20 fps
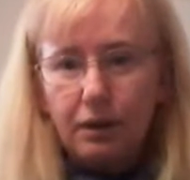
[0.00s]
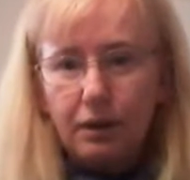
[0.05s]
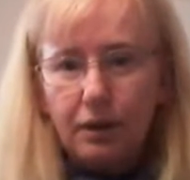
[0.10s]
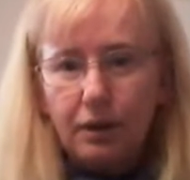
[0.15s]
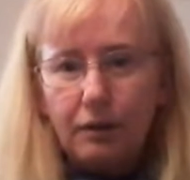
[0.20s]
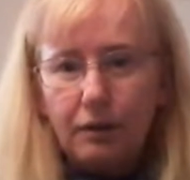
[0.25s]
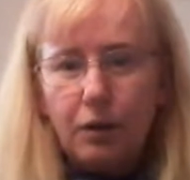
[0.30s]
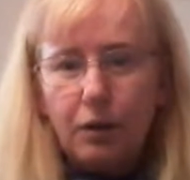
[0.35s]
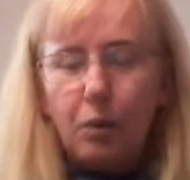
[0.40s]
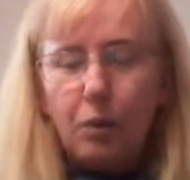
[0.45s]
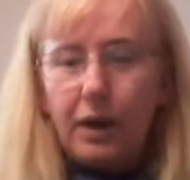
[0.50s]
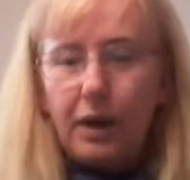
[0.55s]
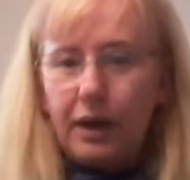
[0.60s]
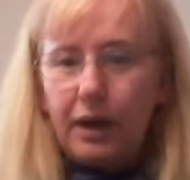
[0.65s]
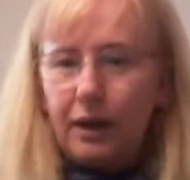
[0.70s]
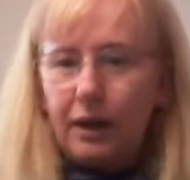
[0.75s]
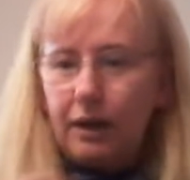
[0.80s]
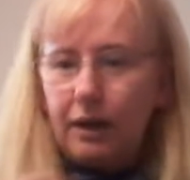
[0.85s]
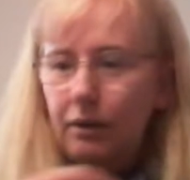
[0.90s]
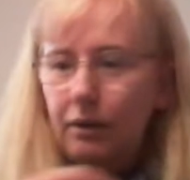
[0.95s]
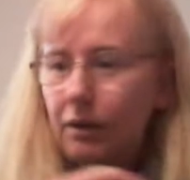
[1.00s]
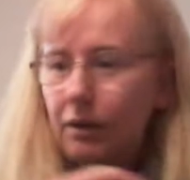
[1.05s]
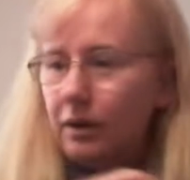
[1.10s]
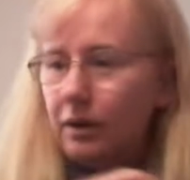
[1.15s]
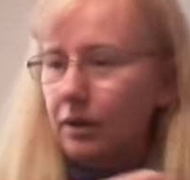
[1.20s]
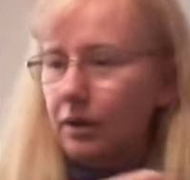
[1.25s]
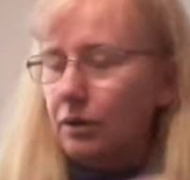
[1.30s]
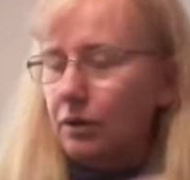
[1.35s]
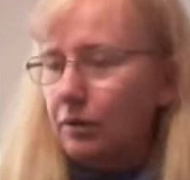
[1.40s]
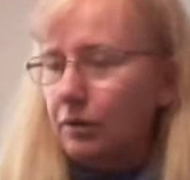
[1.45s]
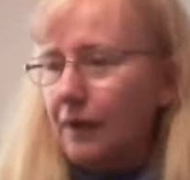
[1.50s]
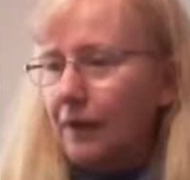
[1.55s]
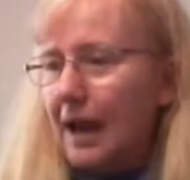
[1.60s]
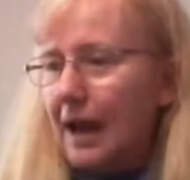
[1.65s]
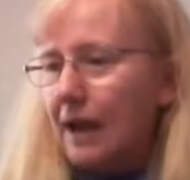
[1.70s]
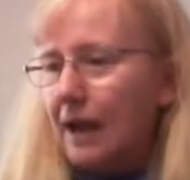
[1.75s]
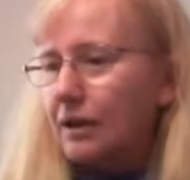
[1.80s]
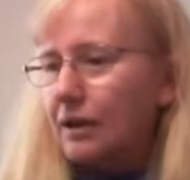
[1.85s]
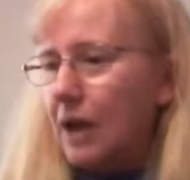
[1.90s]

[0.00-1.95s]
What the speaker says: where I